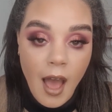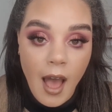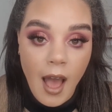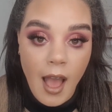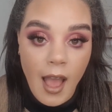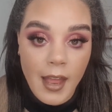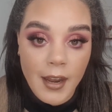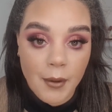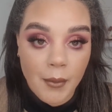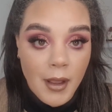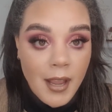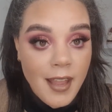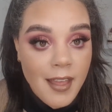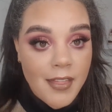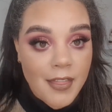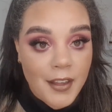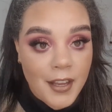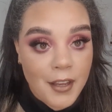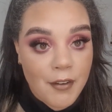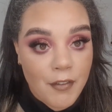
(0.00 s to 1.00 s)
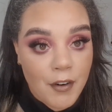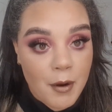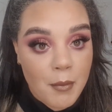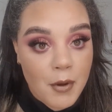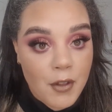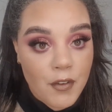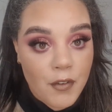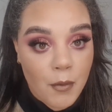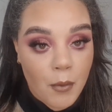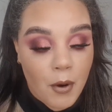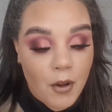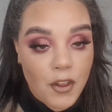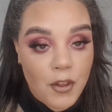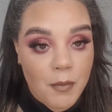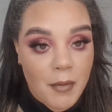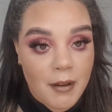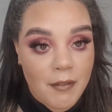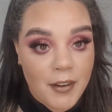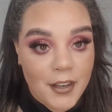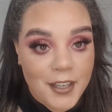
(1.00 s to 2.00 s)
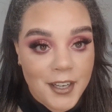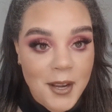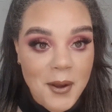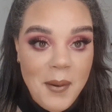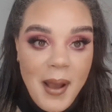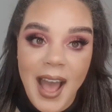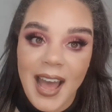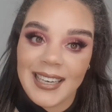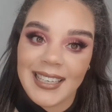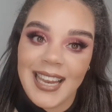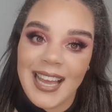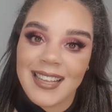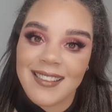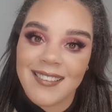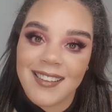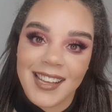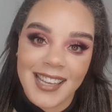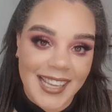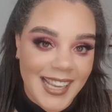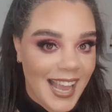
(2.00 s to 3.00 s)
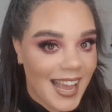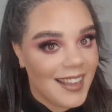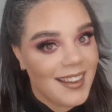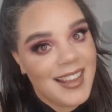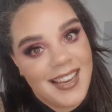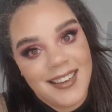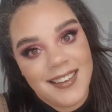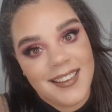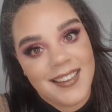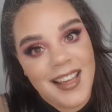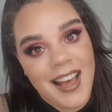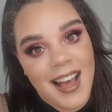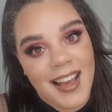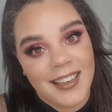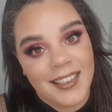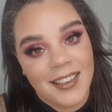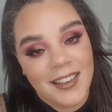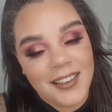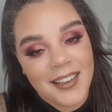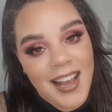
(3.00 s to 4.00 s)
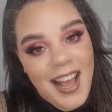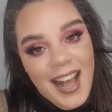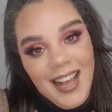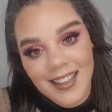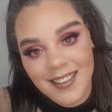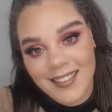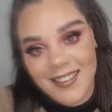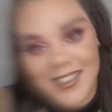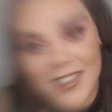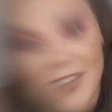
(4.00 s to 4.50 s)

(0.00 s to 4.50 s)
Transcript: Anyway, thank you very much for watching my video, and let's get into the eye look. I'll see